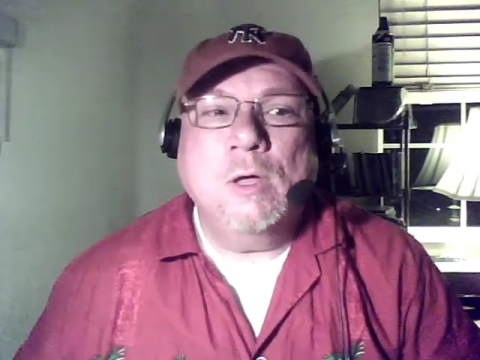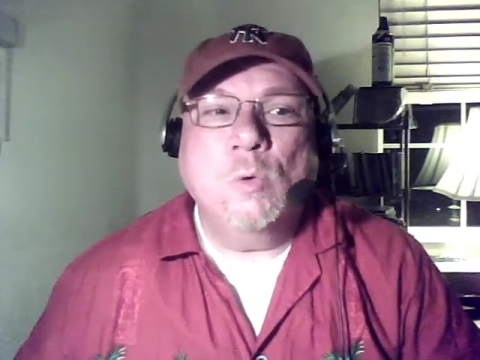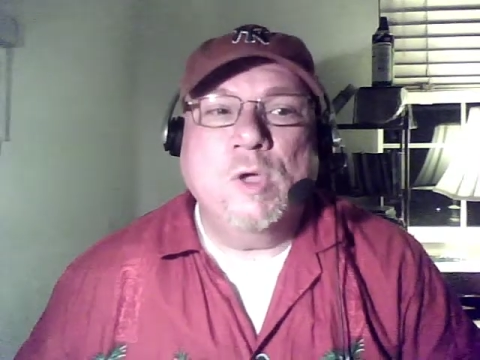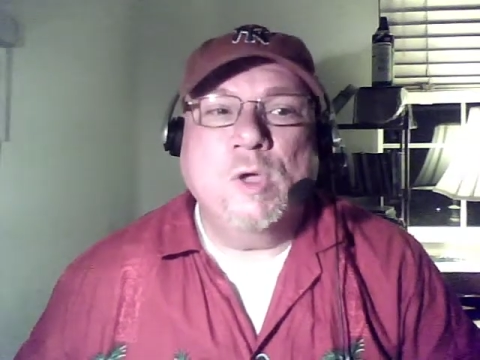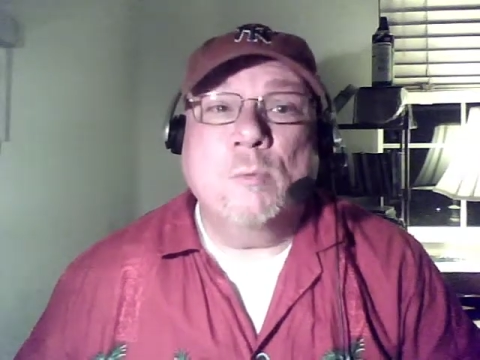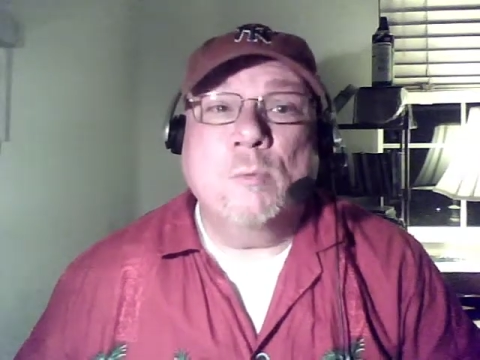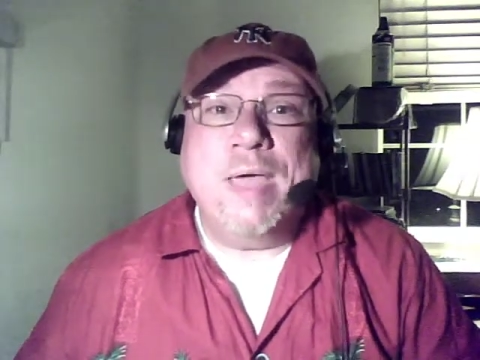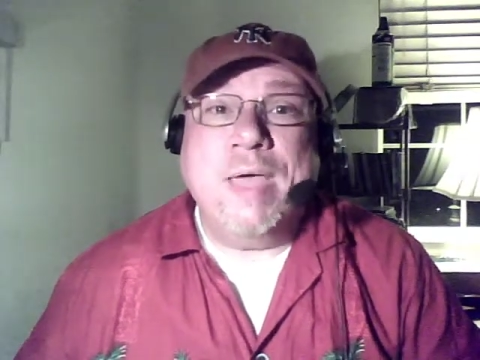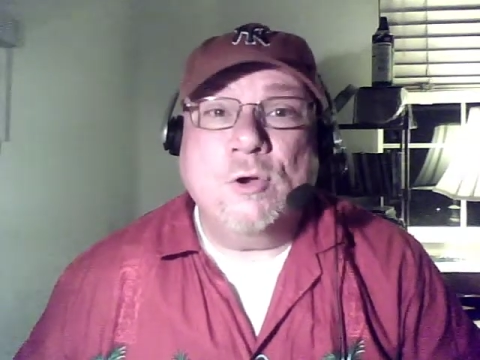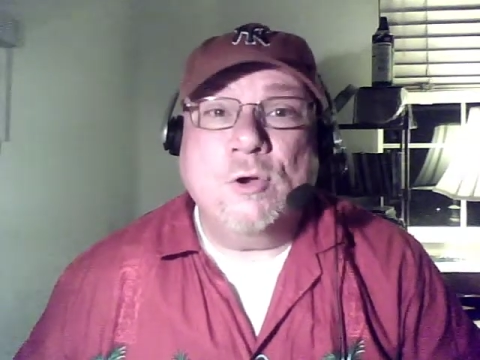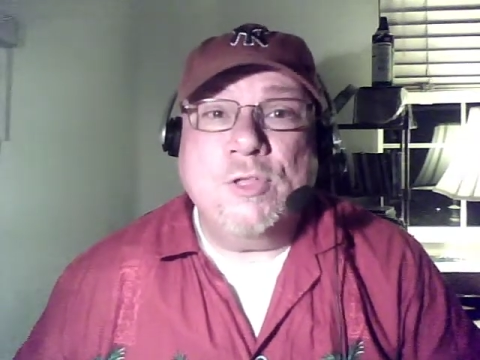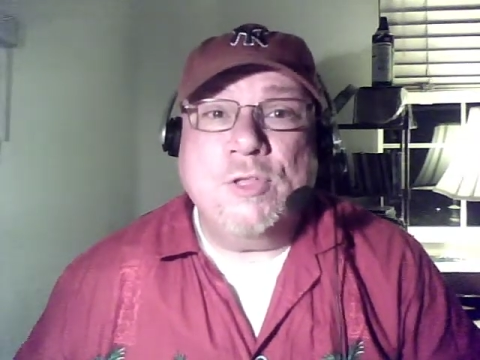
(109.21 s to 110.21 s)
We are
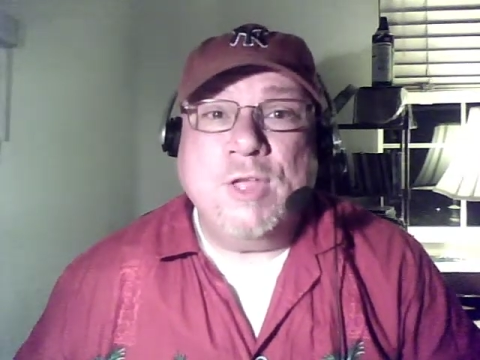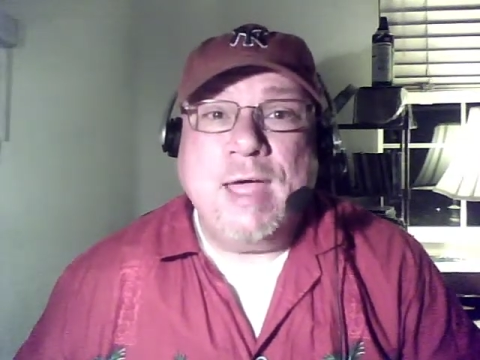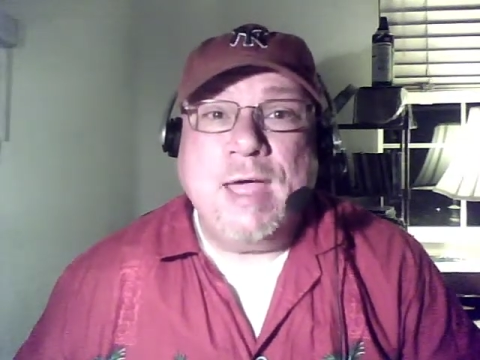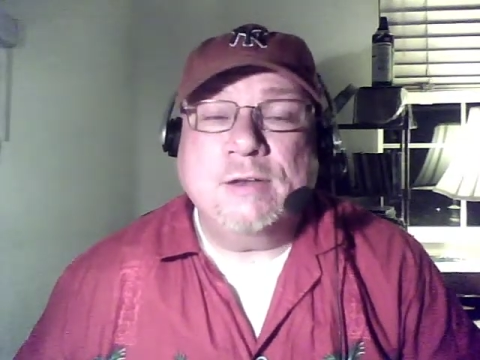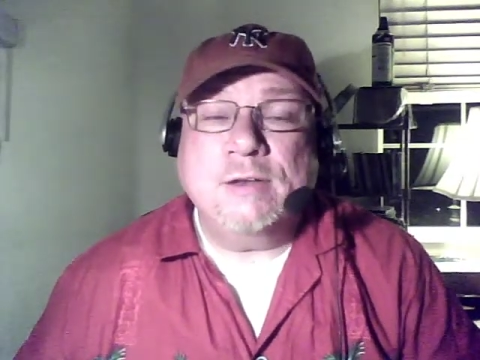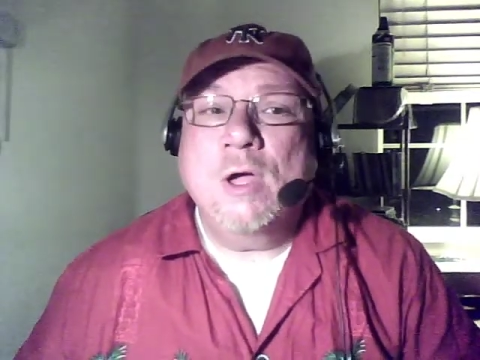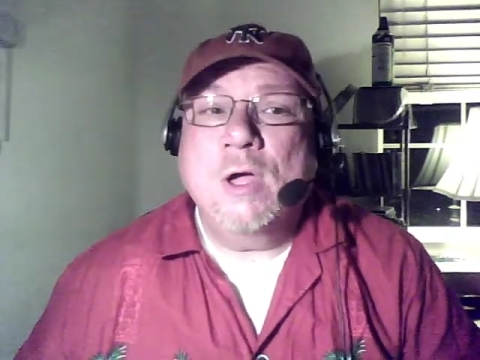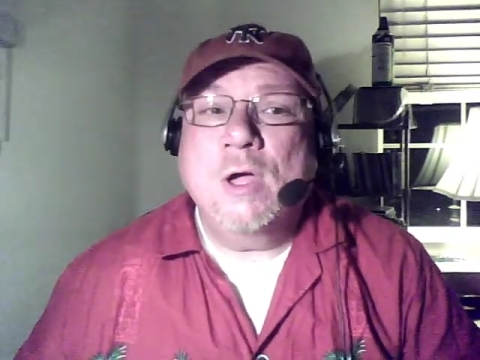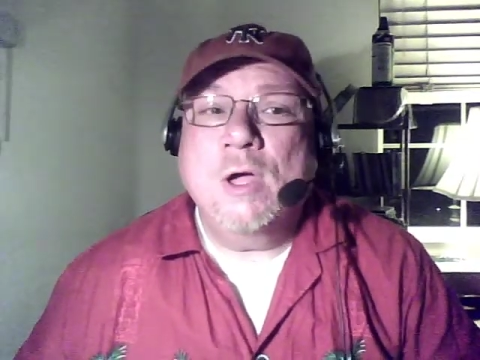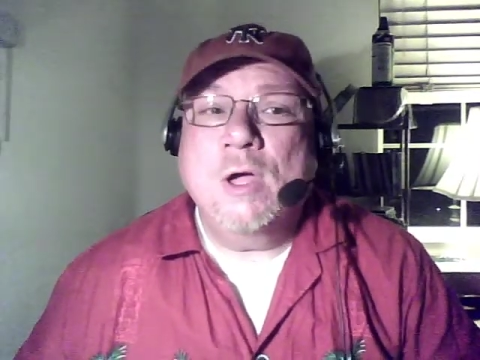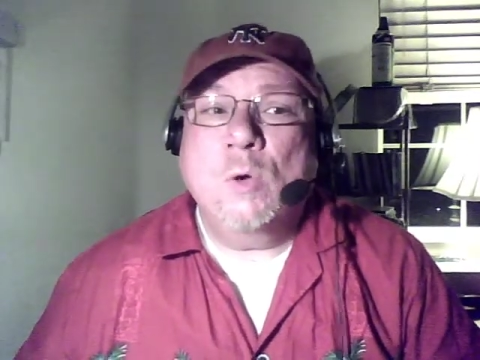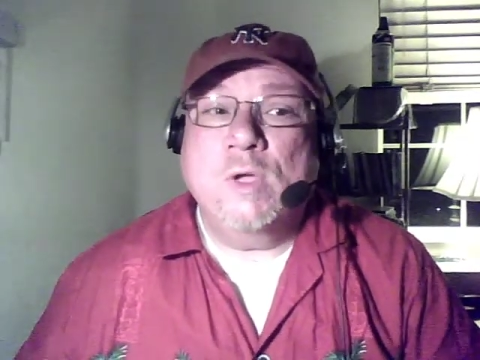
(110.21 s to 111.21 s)
better than that.
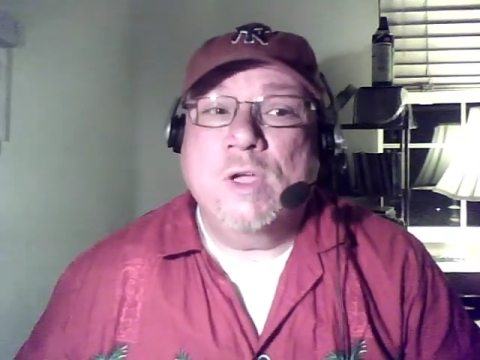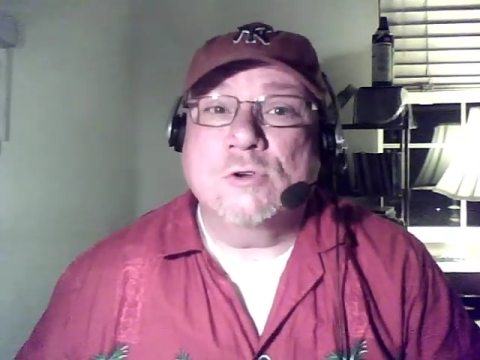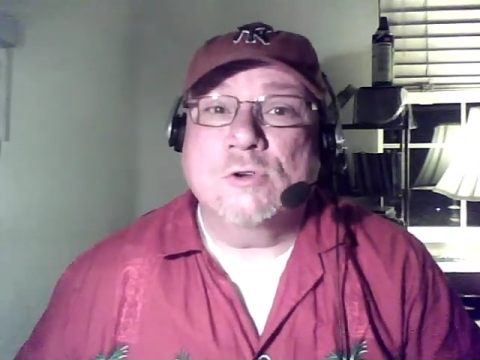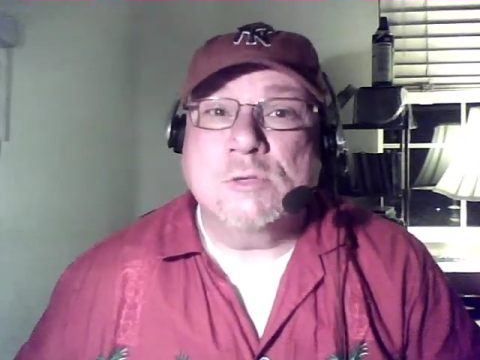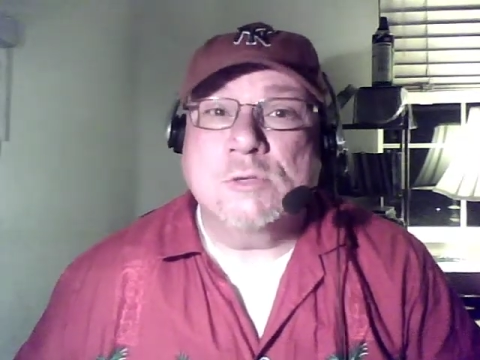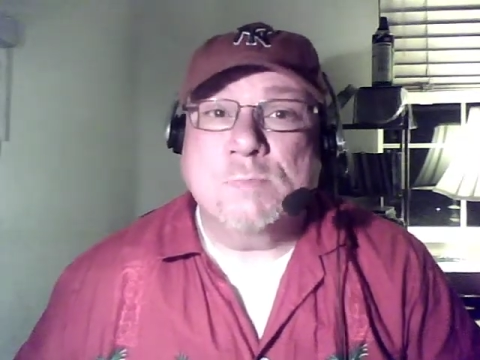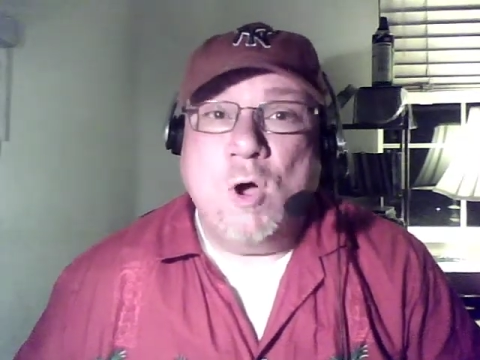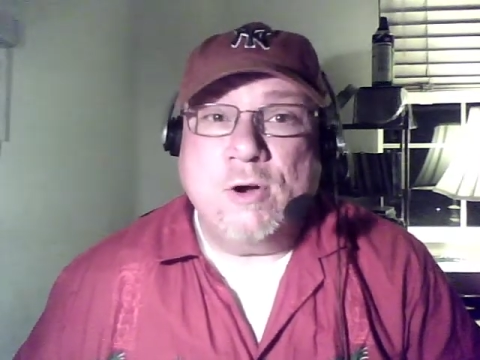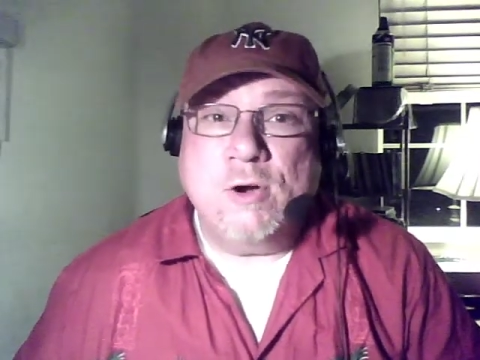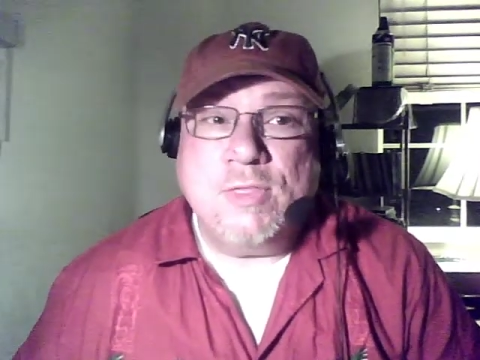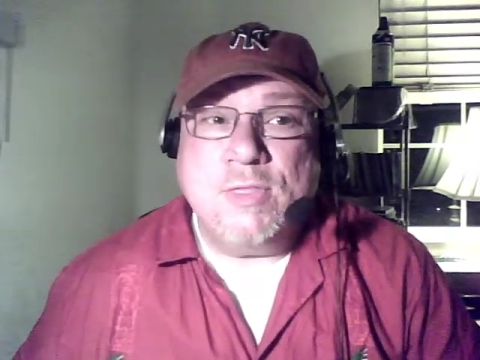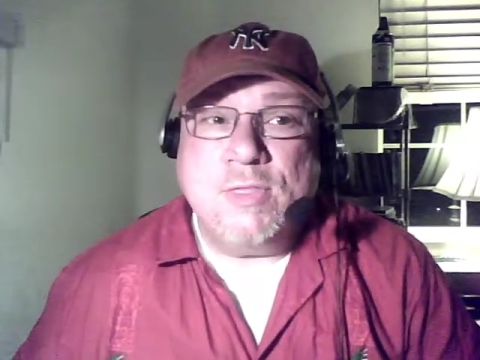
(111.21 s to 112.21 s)
We are
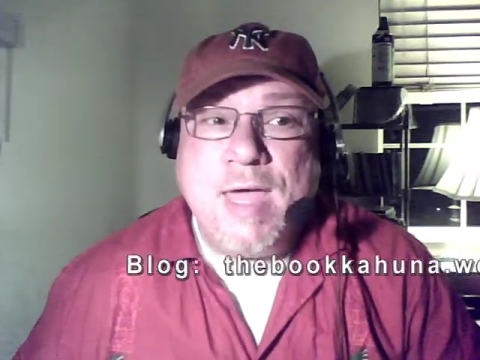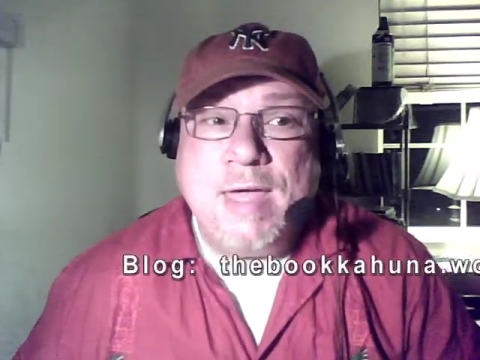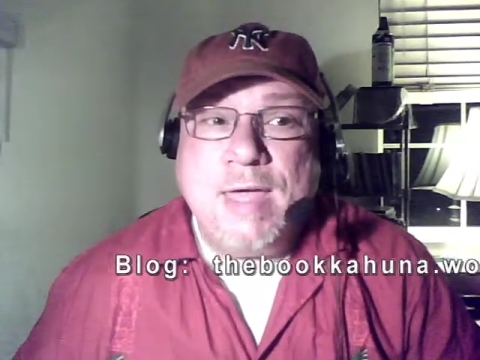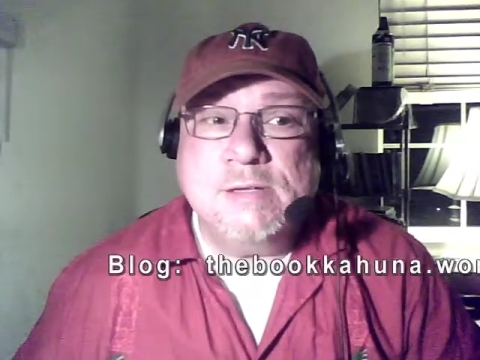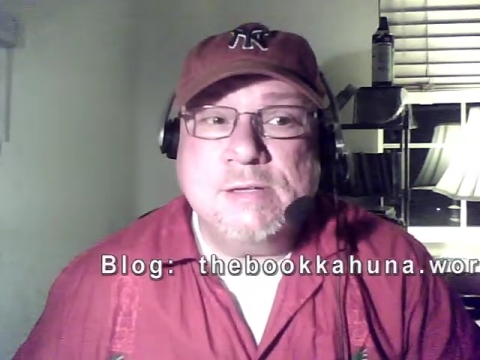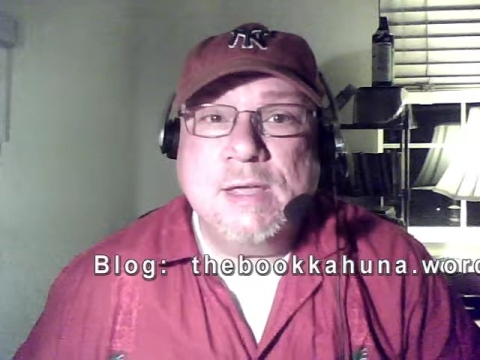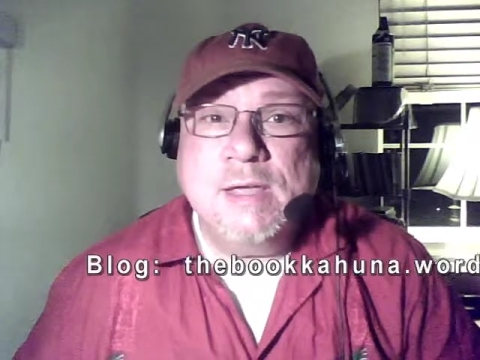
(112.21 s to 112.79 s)
smarter than that.